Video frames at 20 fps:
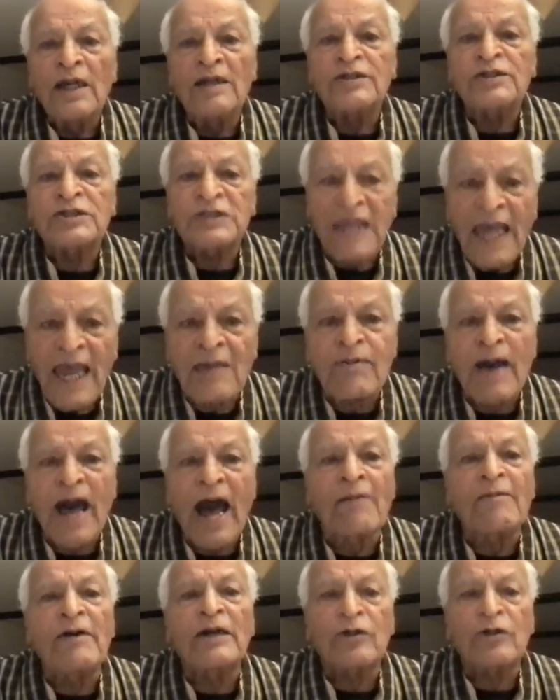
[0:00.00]
save
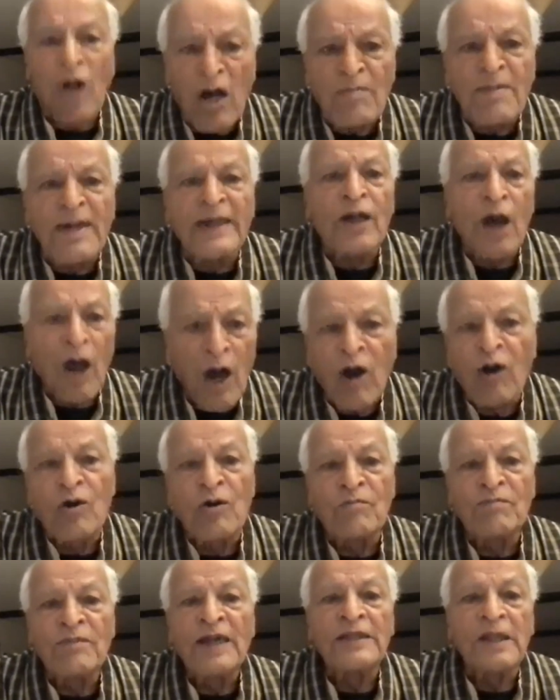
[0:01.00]
our common
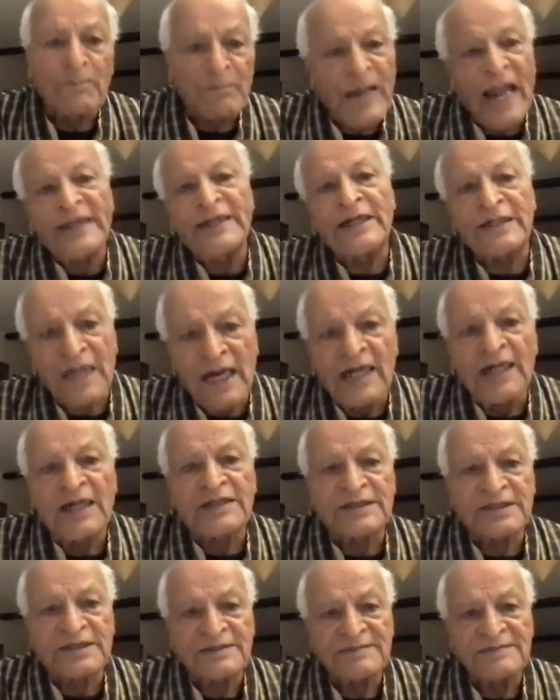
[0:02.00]
home, the planet Earth.